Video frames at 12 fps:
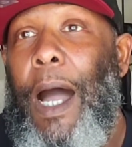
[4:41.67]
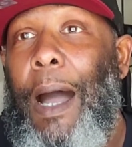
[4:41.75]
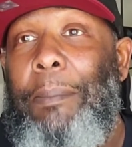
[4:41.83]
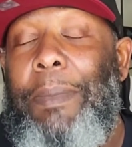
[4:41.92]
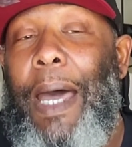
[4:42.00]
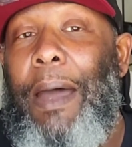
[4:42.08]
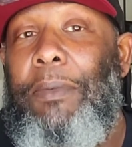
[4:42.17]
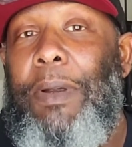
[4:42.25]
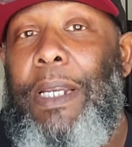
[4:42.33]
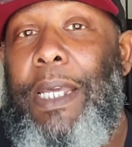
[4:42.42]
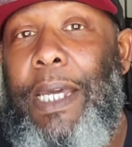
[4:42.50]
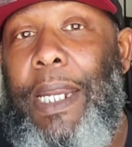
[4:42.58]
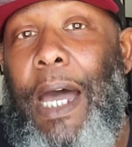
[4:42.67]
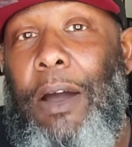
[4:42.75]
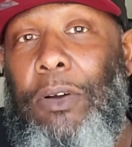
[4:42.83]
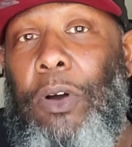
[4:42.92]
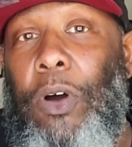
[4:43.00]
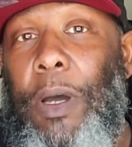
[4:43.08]
I'm not really an
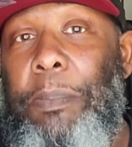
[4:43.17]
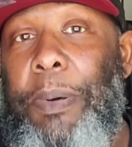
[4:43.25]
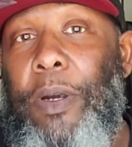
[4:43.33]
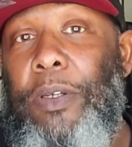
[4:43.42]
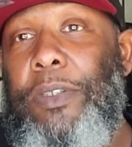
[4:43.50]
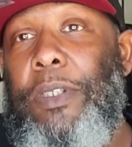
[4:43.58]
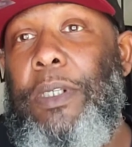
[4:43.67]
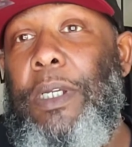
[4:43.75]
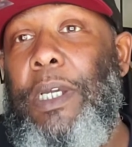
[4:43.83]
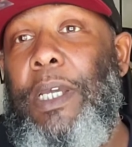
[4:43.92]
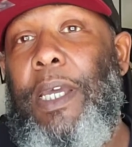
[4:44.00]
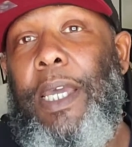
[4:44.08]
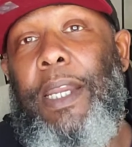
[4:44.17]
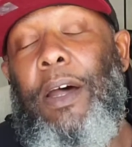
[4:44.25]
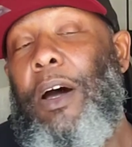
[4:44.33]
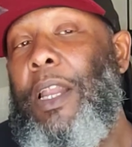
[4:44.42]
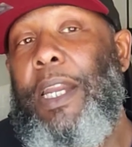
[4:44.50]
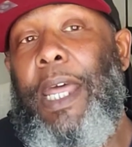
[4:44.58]
outgoing person, and
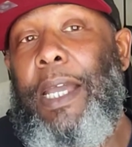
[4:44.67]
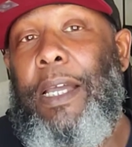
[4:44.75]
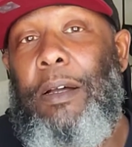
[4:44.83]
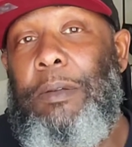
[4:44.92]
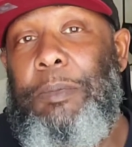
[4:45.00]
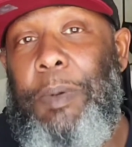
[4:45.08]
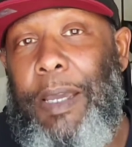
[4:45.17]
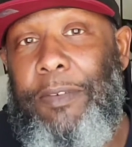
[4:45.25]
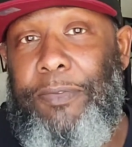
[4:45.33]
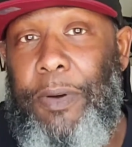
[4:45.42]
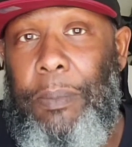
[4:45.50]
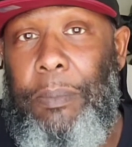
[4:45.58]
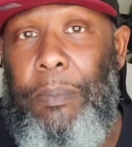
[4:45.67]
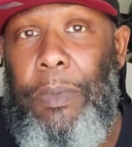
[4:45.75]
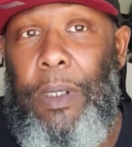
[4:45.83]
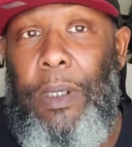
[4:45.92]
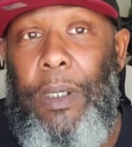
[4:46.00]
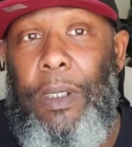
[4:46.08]
all of that comes back
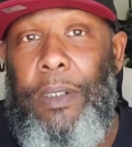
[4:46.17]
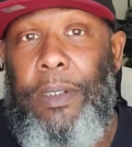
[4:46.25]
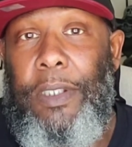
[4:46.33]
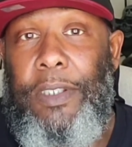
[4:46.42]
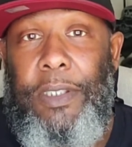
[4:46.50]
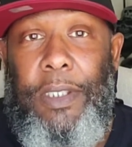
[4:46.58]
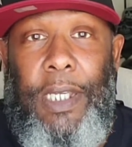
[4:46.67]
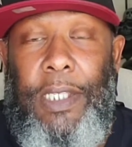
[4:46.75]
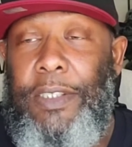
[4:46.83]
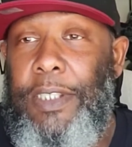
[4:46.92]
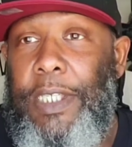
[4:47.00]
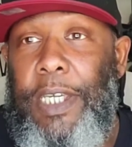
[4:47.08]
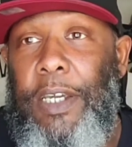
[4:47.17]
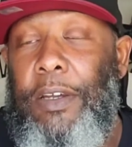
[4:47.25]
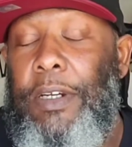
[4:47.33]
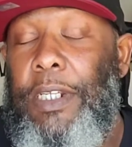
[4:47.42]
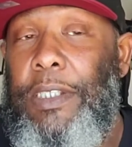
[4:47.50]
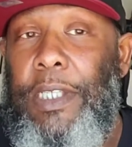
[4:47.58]
from this
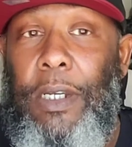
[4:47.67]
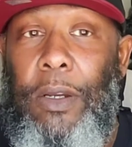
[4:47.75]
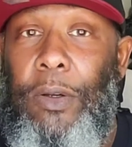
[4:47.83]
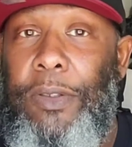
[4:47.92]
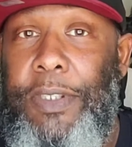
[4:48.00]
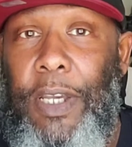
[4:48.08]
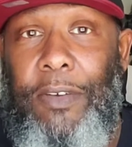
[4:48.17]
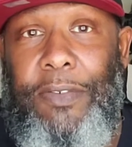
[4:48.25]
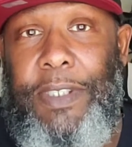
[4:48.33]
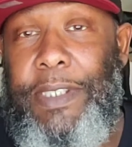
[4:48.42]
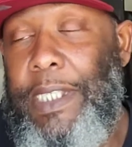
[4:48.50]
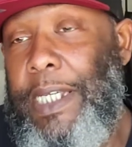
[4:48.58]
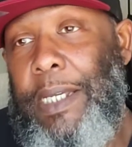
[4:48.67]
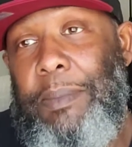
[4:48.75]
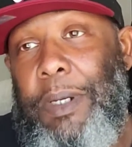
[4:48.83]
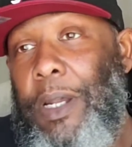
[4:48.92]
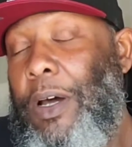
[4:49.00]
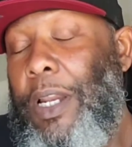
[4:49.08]
insecurities and low
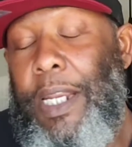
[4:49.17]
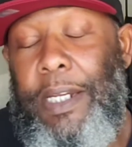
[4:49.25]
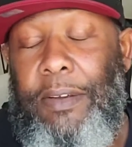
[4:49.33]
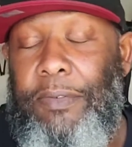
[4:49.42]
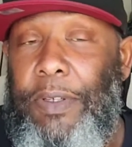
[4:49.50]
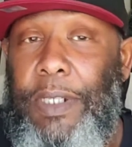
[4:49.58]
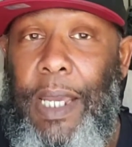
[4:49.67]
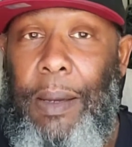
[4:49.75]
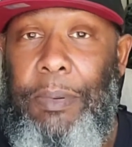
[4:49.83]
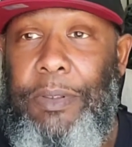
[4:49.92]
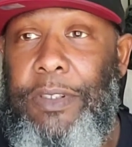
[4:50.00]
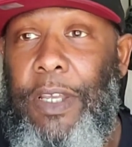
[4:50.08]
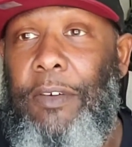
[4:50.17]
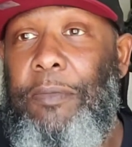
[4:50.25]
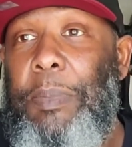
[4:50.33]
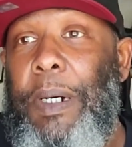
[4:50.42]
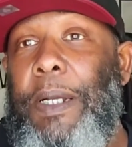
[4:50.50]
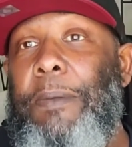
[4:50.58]
self-esteem and all that different type of stuff.
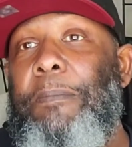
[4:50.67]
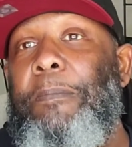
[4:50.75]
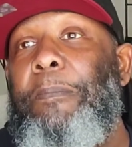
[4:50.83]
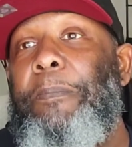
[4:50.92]
But